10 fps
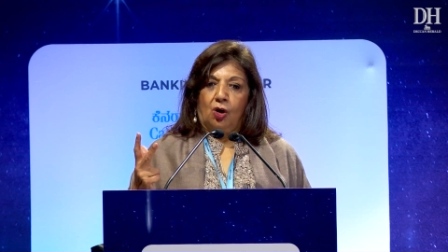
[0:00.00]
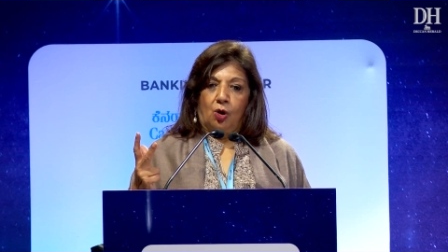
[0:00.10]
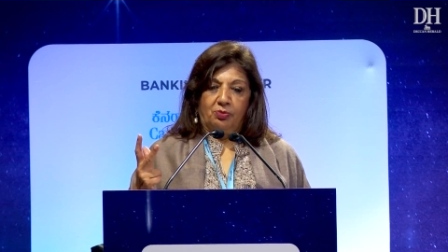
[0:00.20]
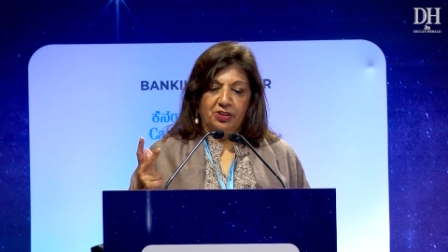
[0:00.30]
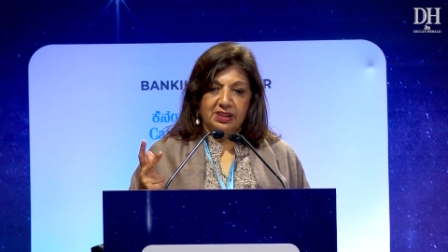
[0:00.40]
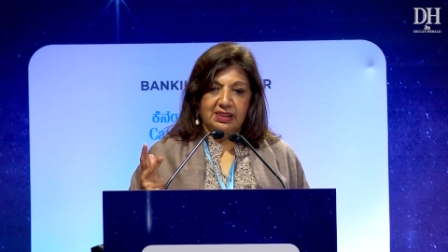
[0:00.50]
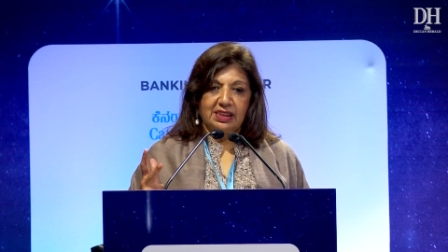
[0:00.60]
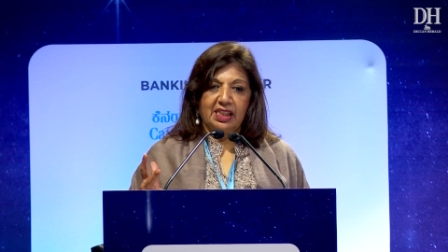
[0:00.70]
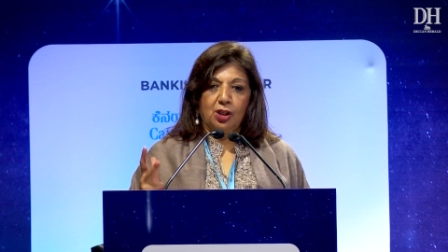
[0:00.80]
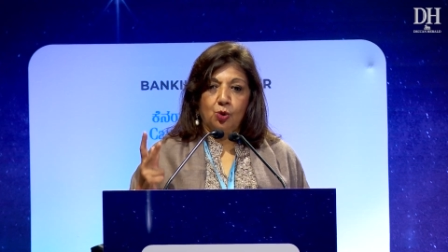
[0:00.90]

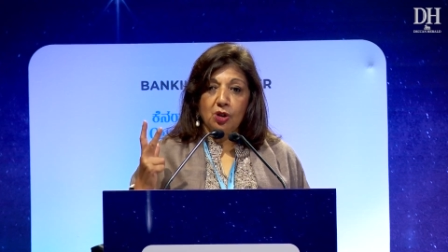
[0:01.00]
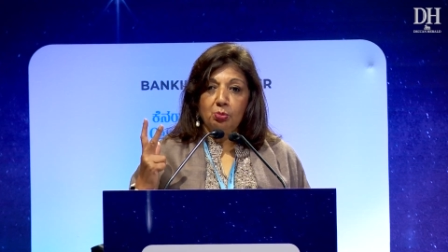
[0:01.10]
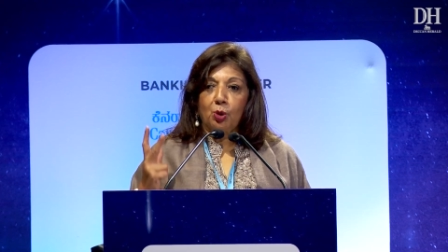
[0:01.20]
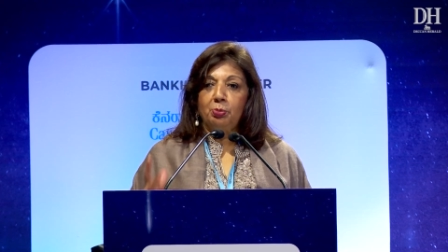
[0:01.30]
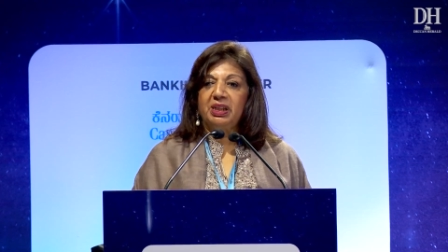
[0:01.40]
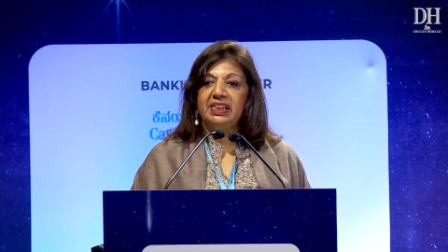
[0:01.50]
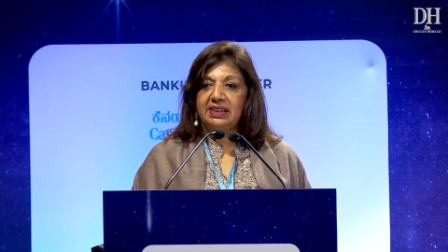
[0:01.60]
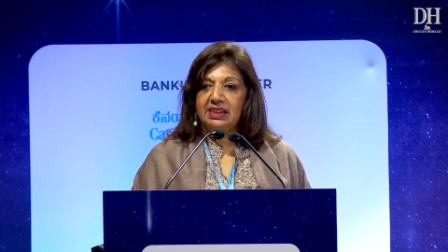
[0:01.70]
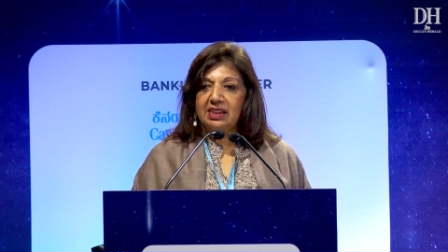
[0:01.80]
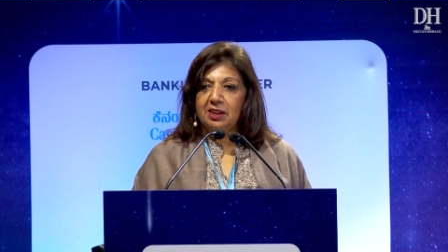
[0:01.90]
obviously good
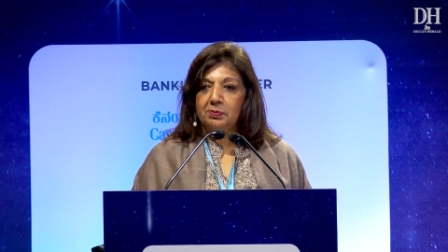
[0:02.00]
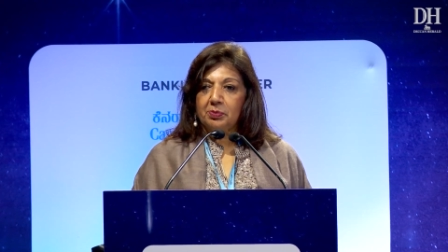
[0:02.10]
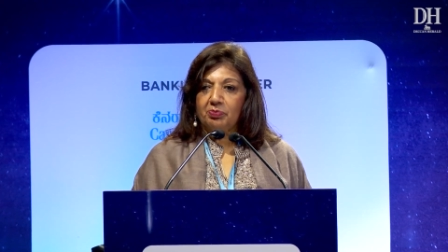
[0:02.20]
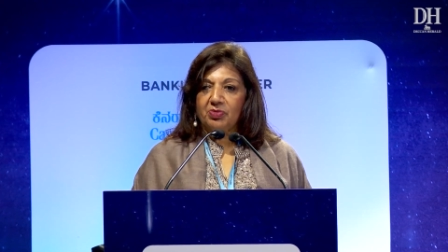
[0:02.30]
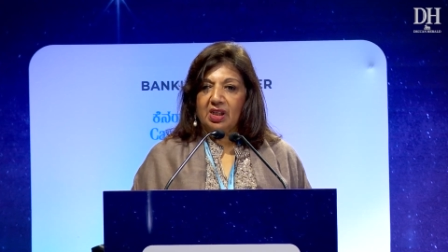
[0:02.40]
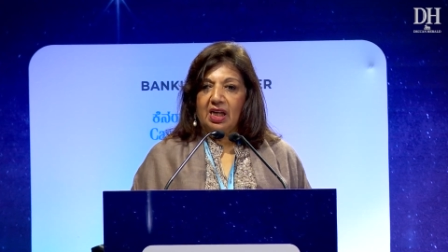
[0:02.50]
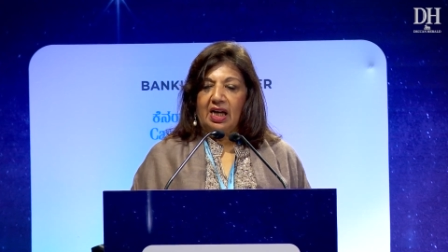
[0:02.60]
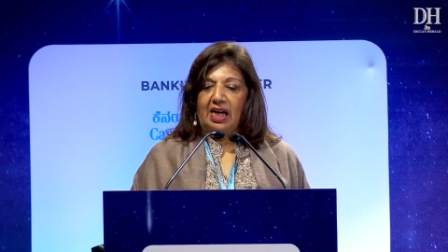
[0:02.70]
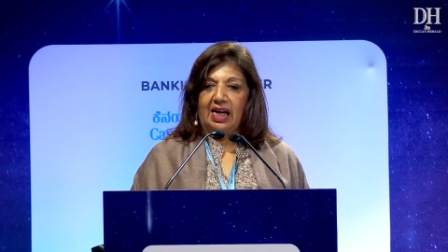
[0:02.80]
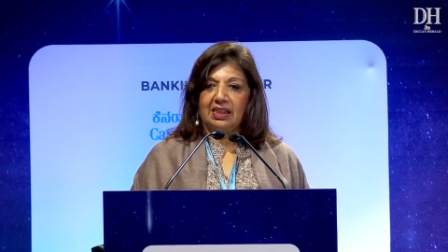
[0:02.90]
mobility,
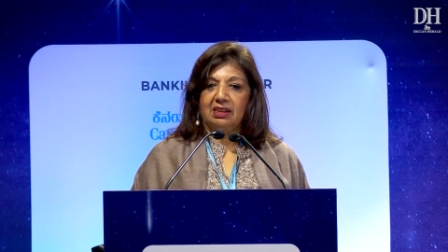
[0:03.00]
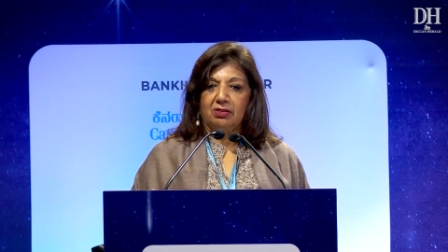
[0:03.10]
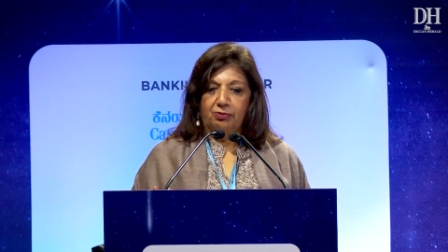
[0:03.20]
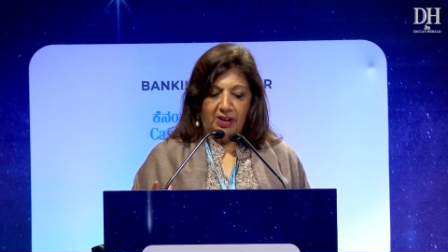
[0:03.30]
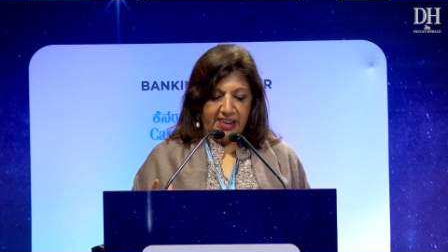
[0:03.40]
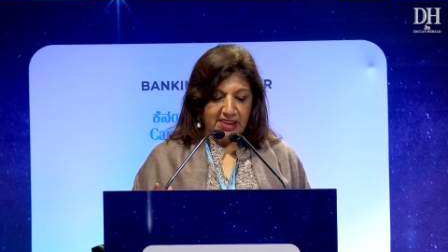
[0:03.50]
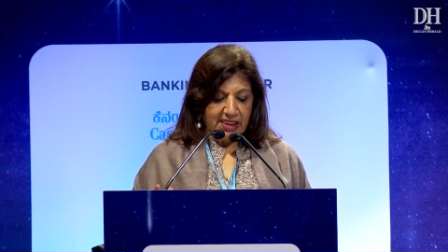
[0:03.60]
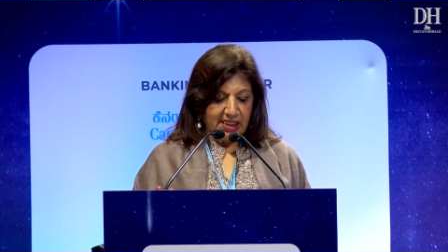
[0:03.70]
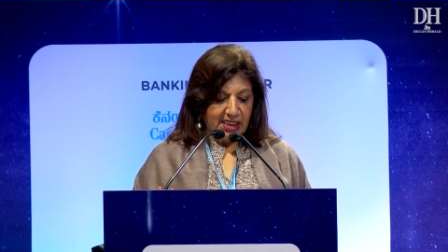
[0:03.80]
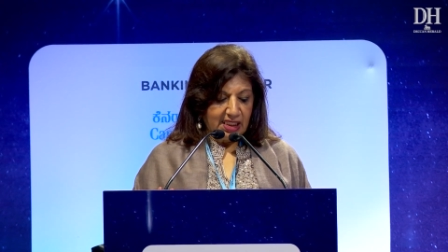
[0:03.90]
and
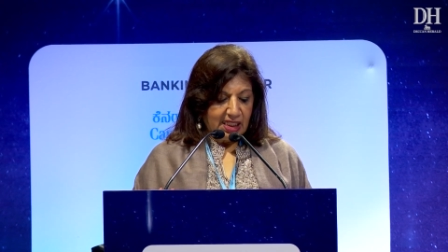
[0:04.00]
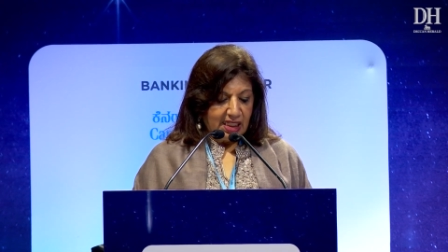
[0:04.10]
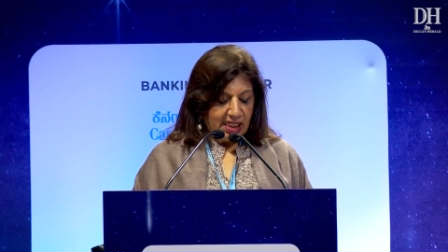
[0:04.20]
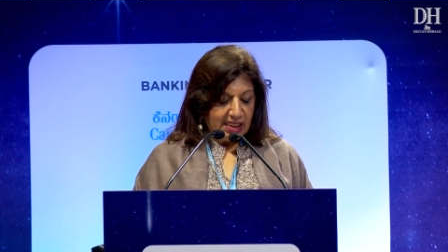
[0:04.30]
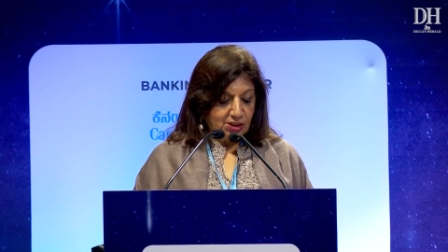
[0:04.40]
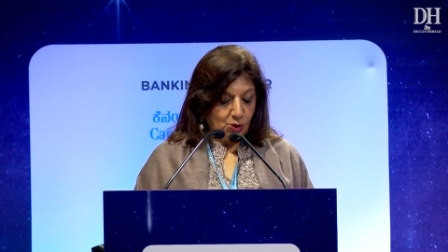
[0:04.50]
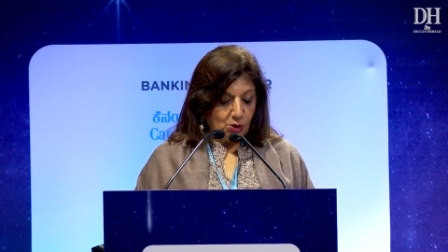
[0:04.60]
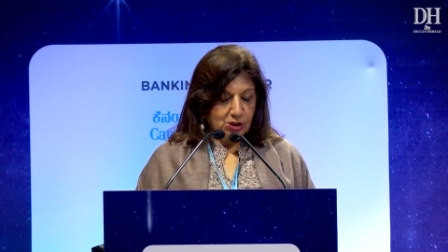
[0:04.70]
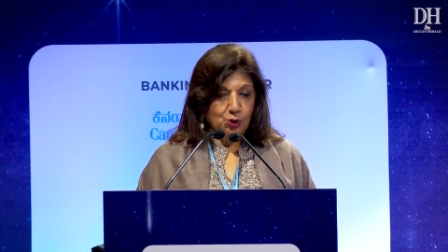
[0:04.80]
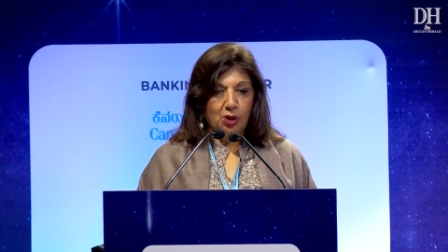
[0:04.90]
finally, it's
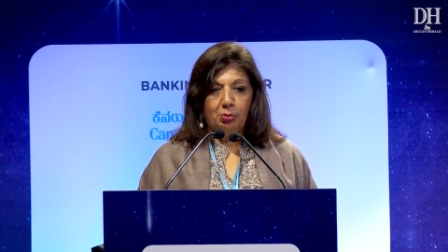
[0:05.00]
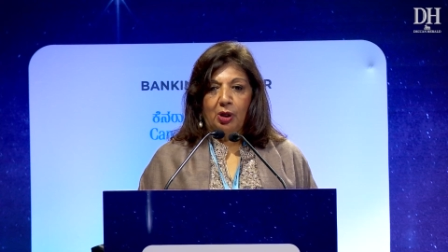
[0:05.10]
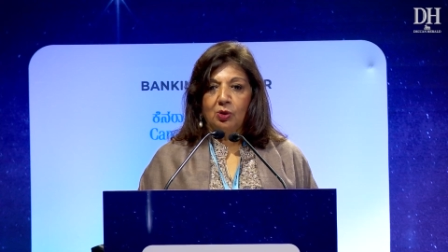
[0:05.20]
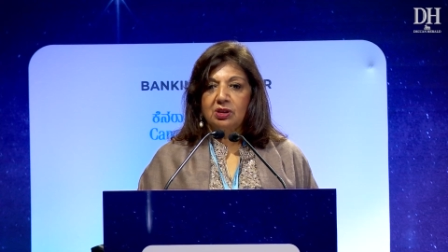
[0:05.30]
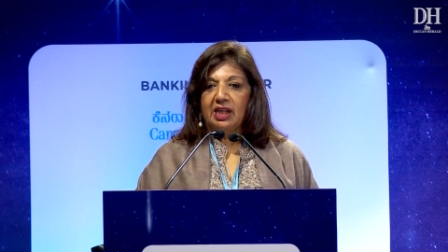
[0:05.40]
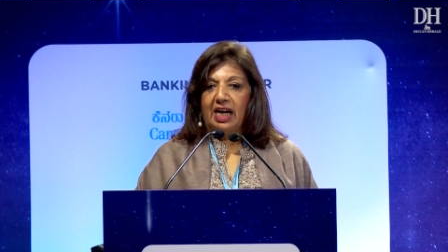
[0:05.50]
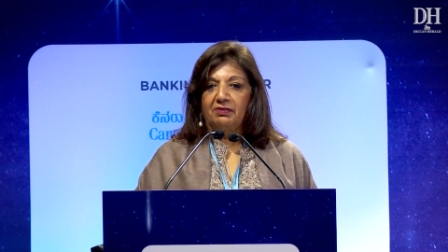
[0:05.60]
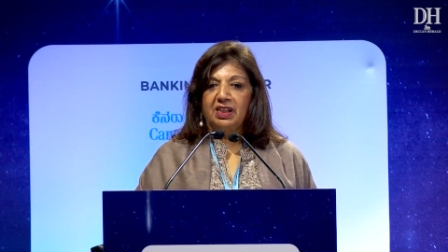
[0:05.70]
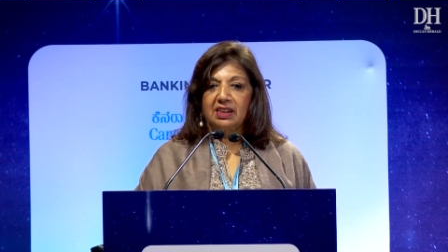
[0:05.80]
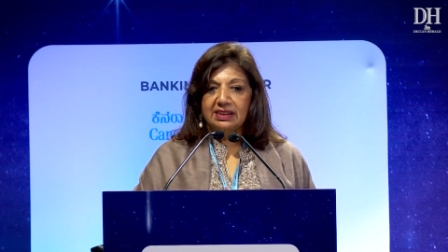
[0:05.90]
also about
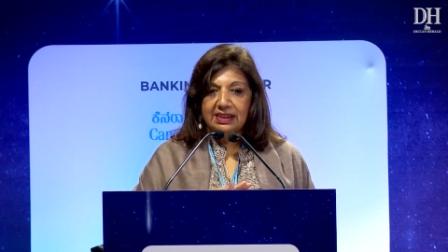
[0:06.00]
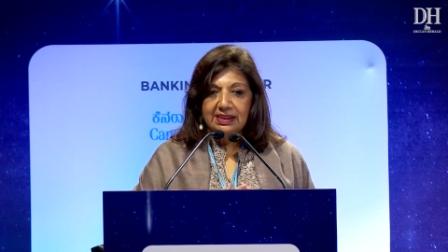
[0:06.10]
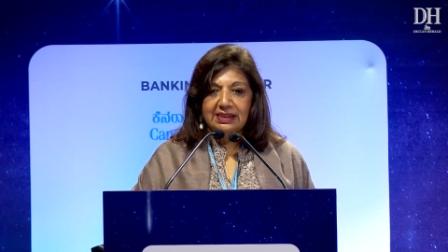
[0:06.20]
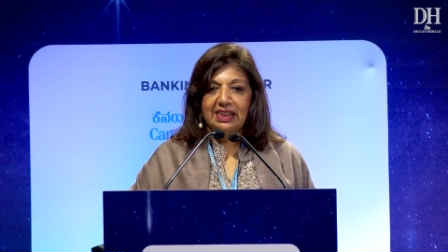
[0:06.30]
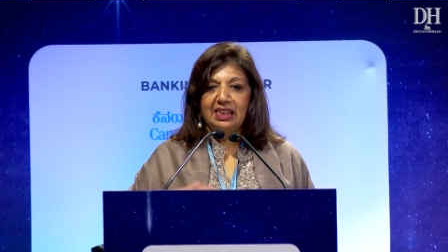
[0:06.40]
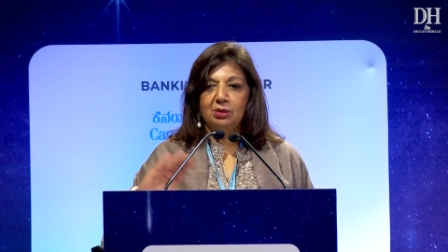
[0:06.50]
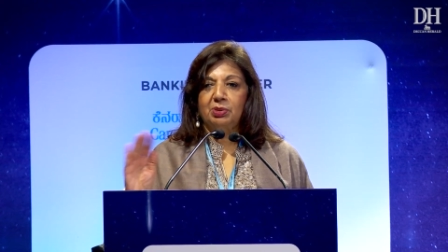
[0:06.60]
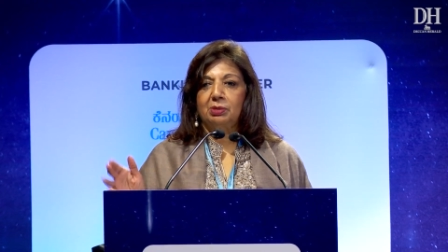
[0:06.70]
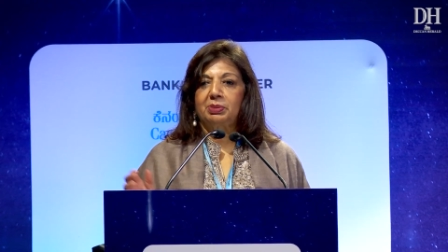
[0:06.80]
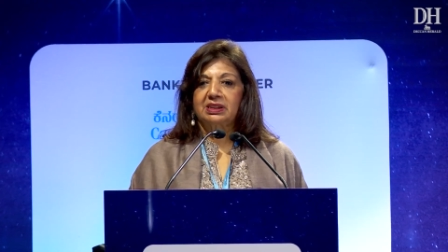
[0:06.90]
having a
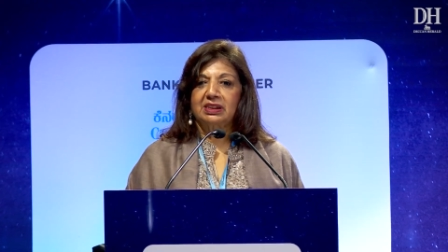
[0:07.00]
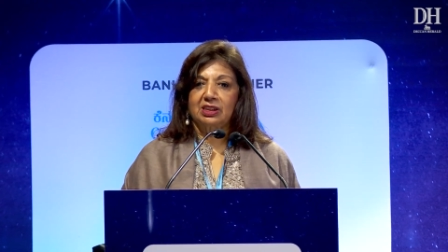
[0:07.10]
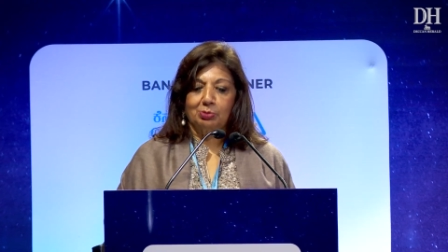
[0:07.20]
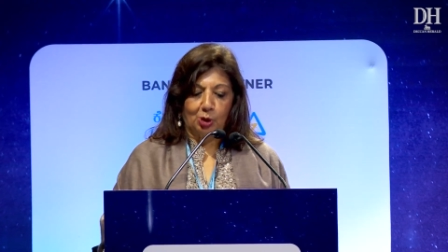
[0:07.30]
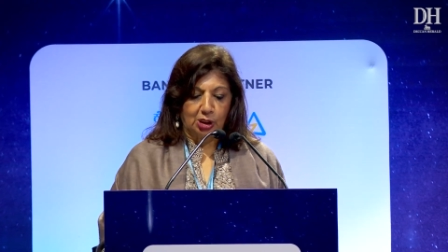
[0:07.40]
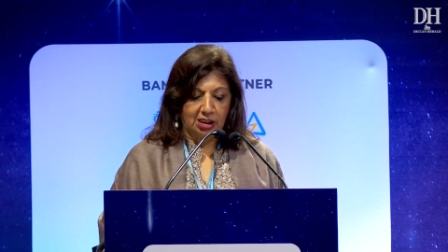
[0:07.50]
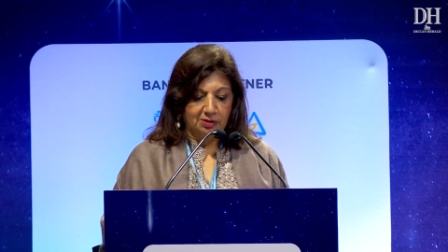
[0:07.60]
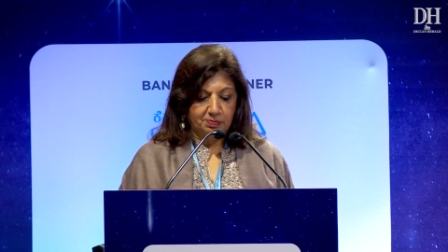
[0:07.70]
sustainable business model.